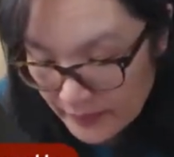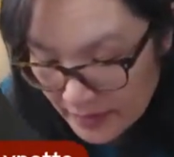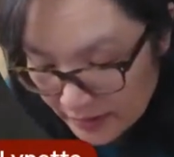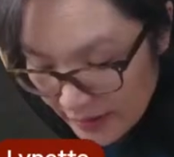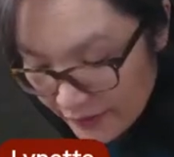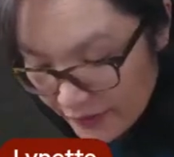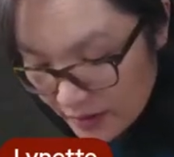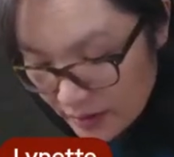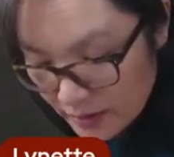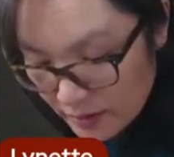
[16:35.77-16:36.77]

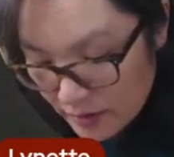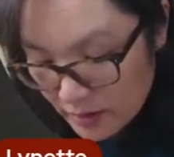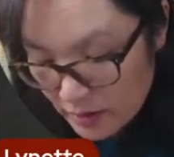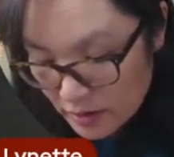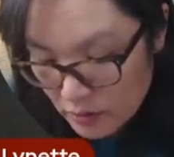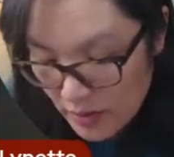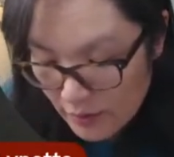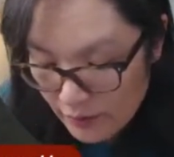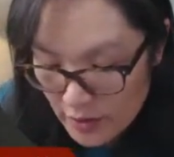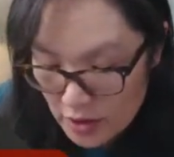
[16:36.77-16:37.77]
11,
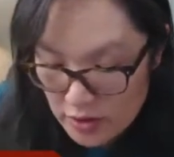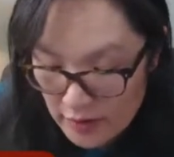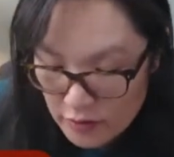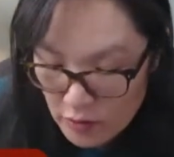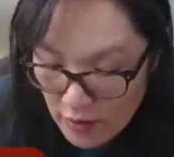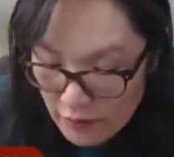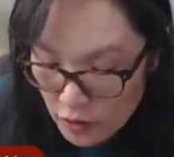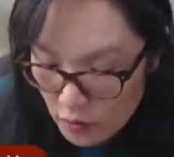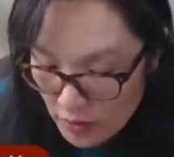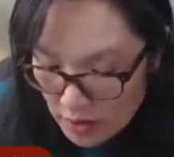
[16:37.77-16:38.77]
12. So I have 12
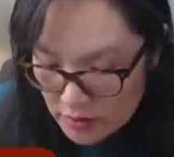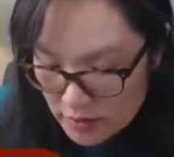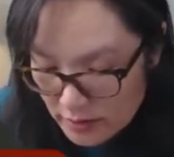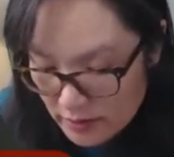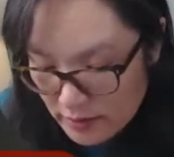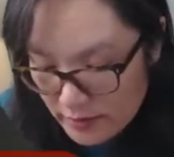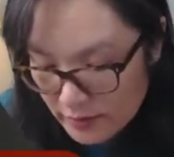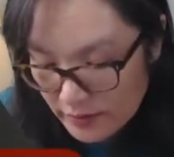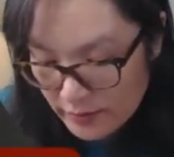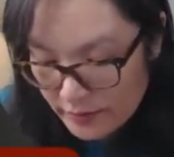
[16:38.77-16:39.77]
dough balls.
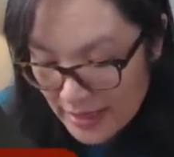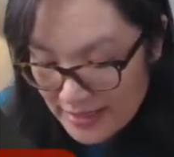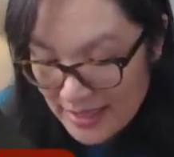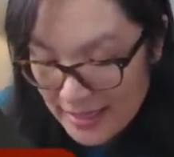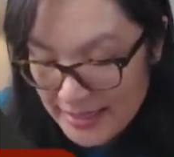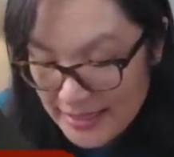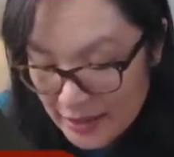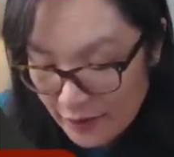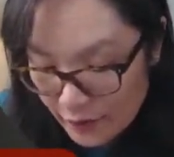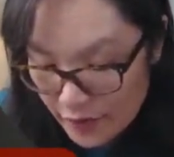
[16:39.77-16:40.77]
That's the
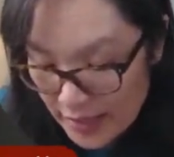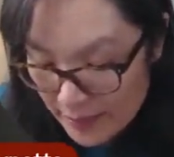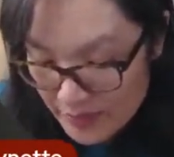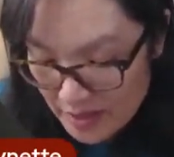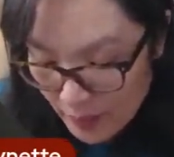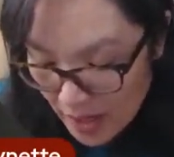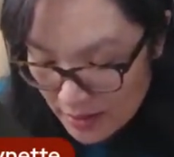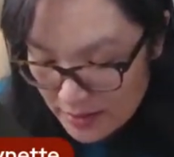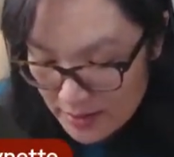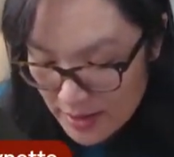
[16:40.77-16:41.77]
idea for the empty
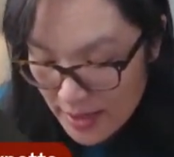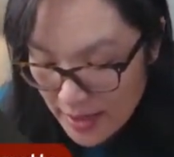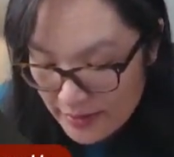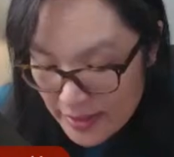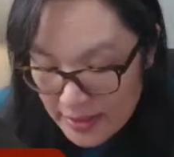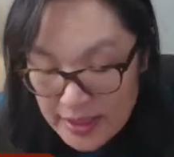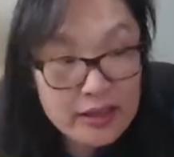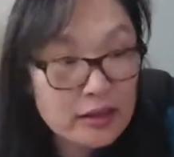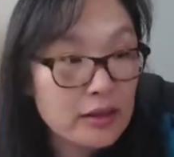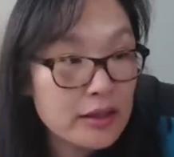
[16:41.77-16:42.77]
box. And then
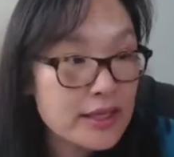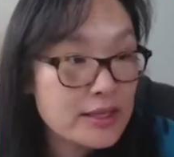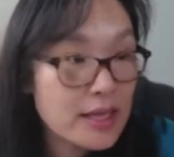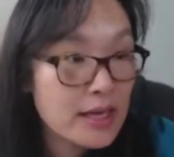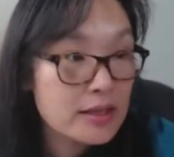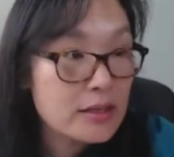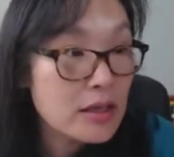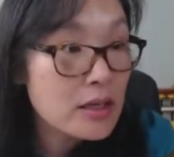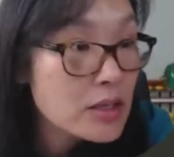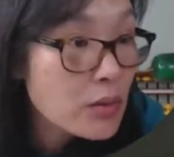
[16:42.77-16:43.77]
here it says
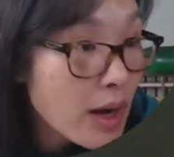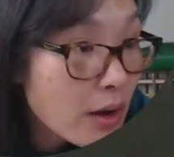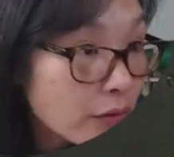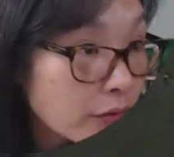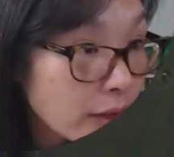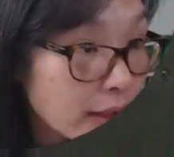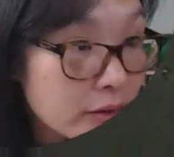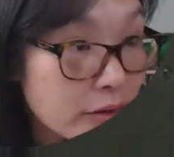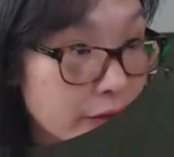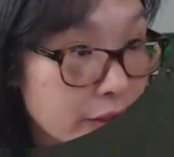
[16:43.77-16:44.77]
12. I don't
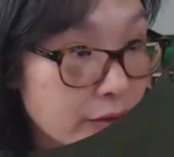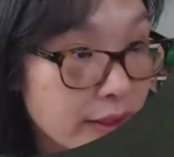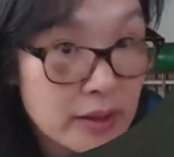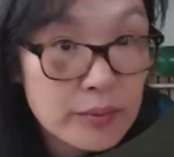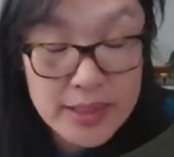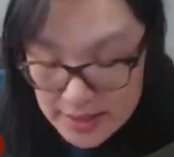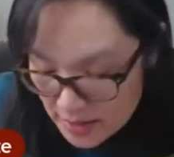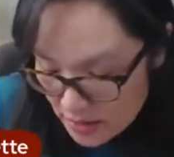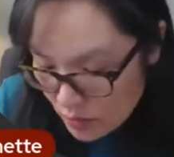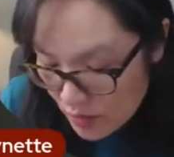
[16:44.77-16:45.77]
know if you could read it, but it
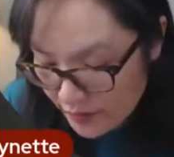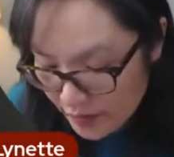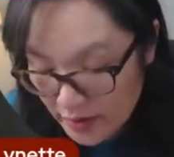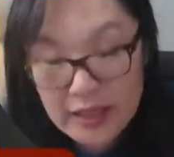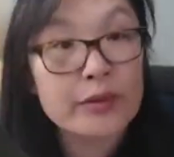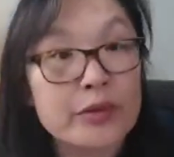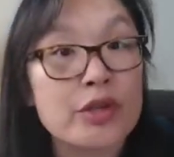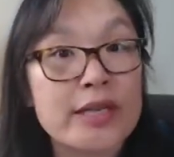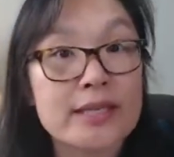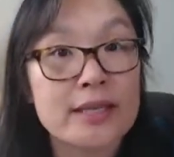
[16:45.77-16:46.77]
says 12 here. And I would
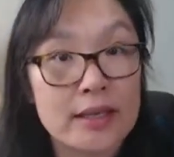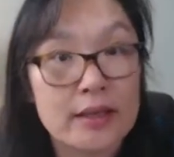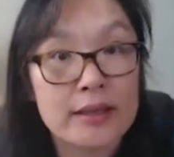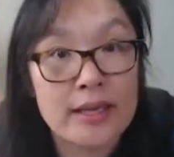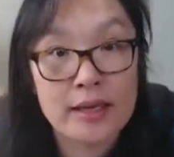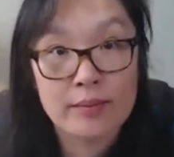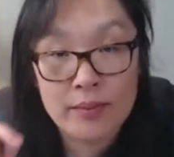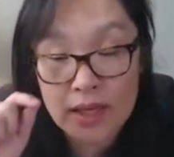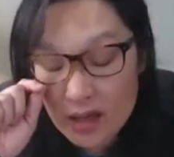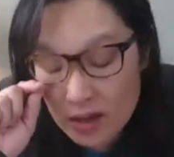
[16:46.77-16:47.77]
trace the
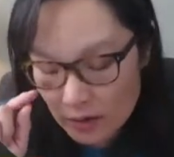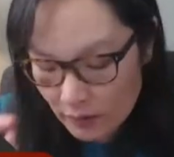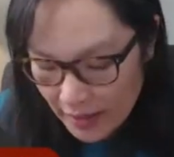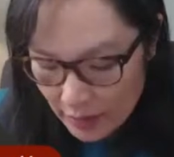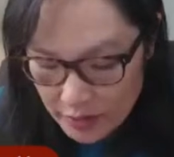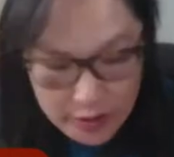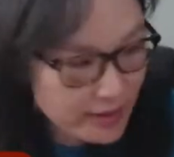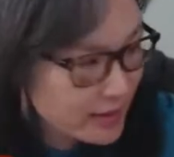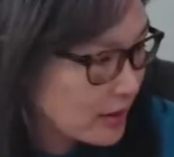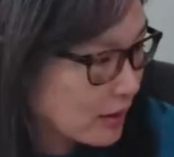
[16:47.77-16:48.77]
name, right? I would
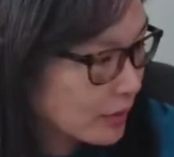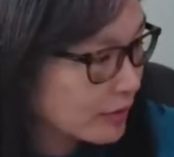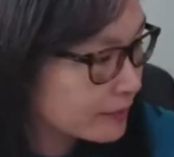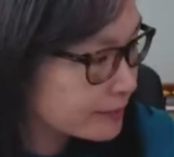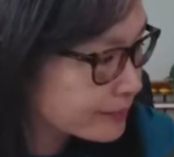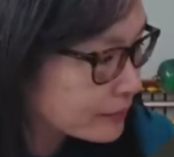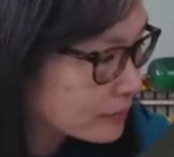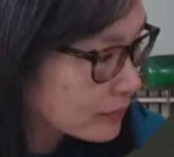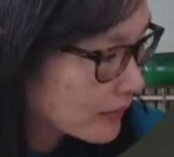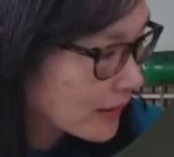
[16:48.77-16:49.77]
trace the number.
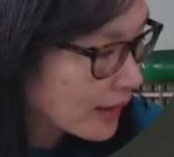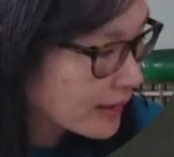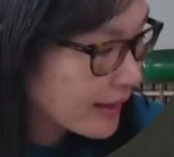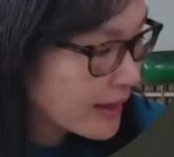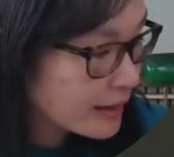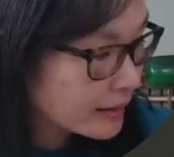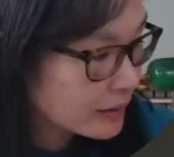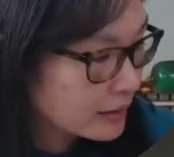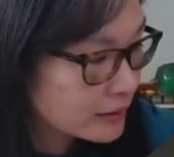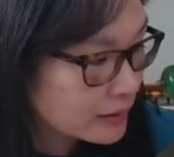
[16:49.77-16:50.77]
And
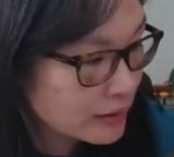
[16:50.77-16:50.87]
then